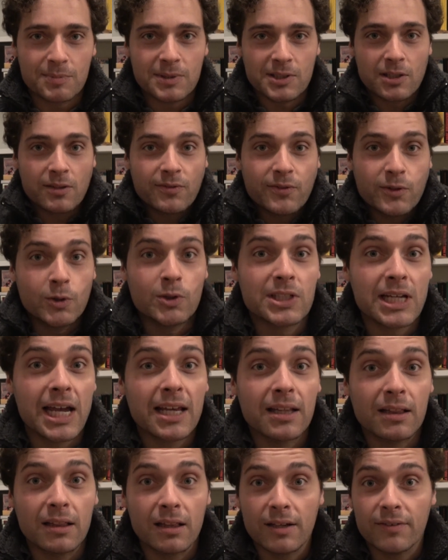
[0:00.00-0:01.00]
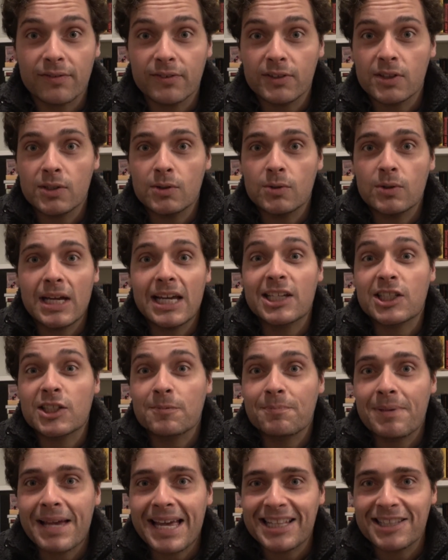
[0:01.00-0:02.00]
because of course I'd love to
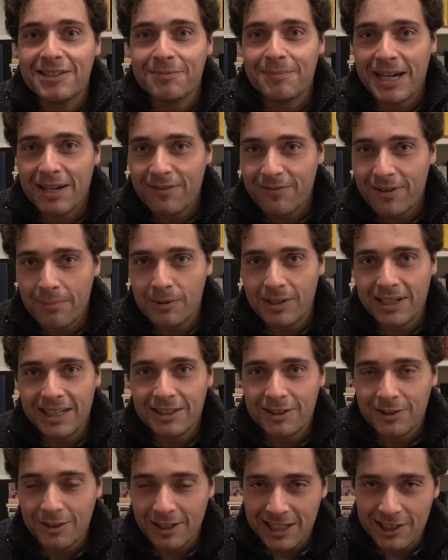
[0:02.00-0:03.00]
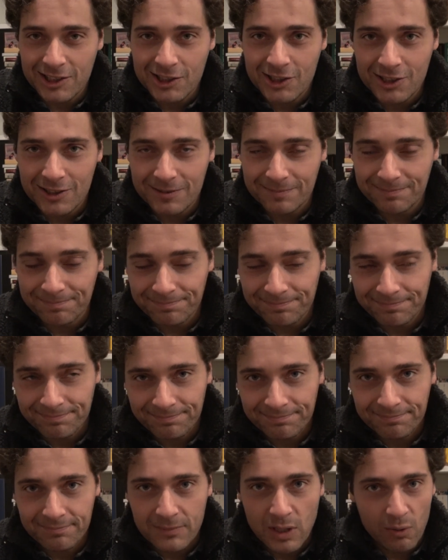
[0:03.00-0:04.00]
expand my Fabuland collection.
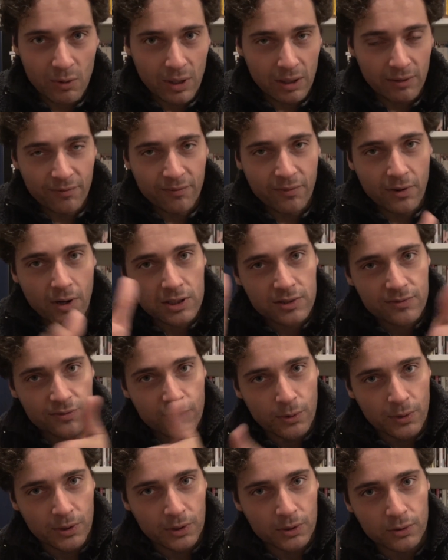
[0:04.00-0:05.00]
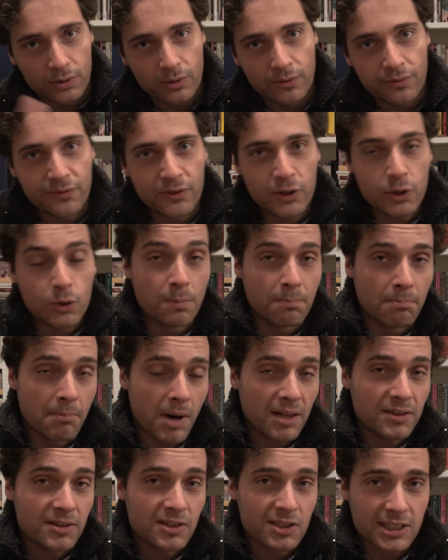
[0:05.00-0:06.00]
Well, fast forward to a few
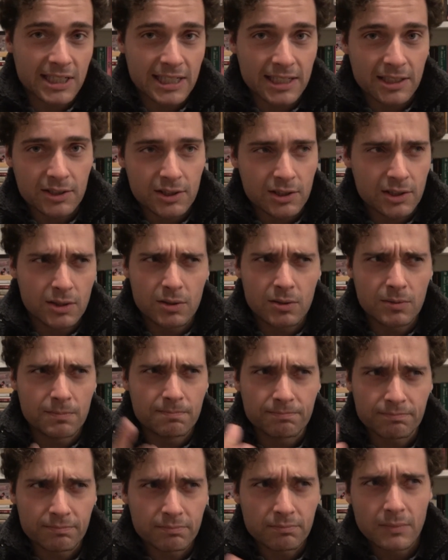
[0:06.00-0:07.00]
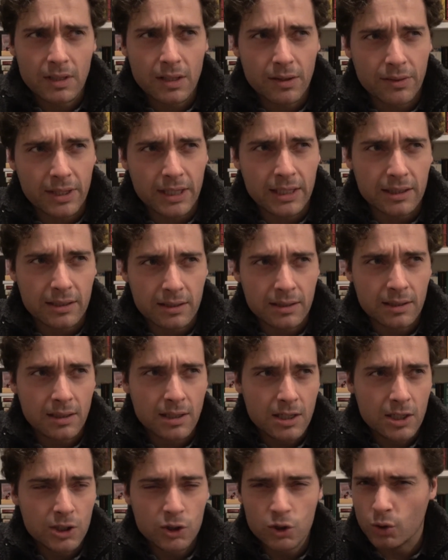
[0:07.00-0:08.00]
months later, so I think
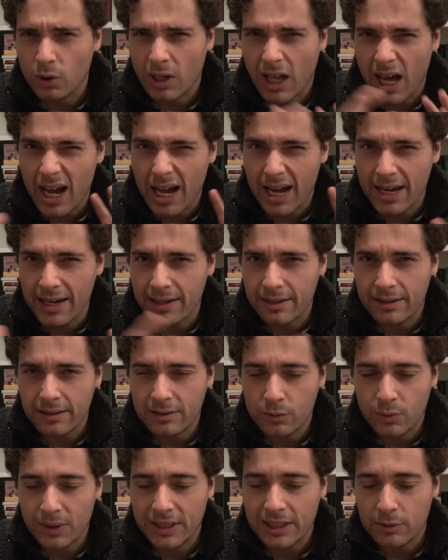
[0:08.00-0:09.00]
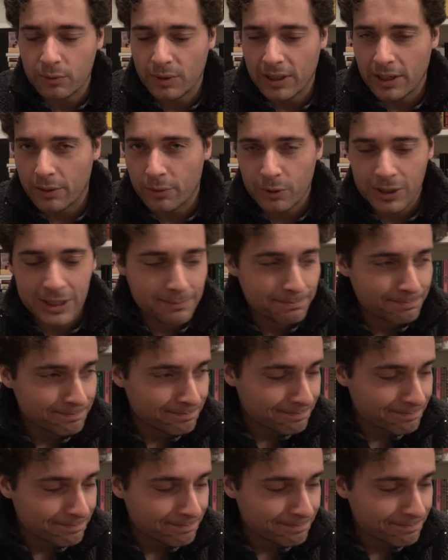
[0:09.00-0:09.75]
July 2023,